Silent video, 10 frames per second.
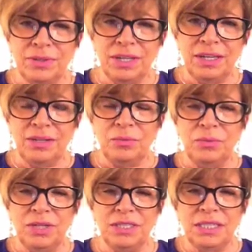Okay,
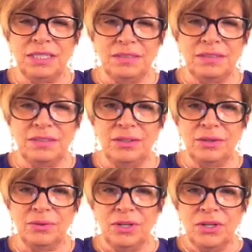what is it? You
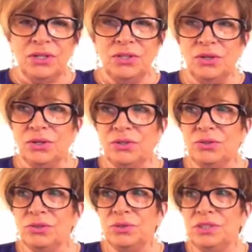know, your
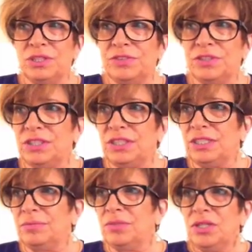your low self
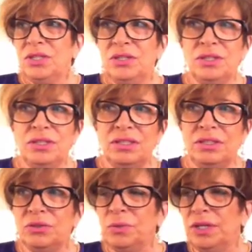esteem. You, you
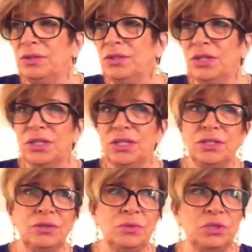know the way you look,
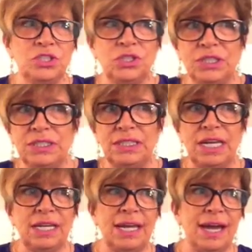what you're going to
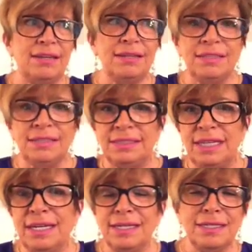say, how you're going to
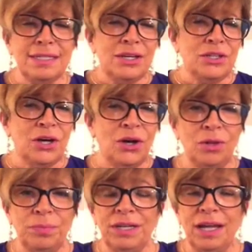say it, the
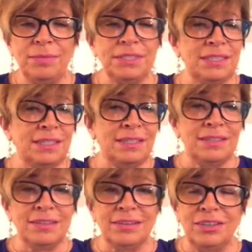whole bit. I'm sitting
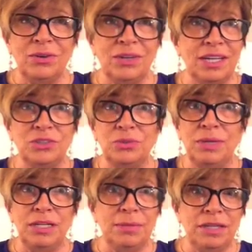here, you know, and I do
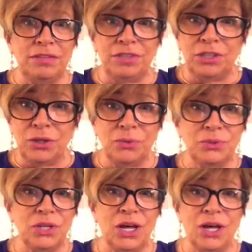many many videos.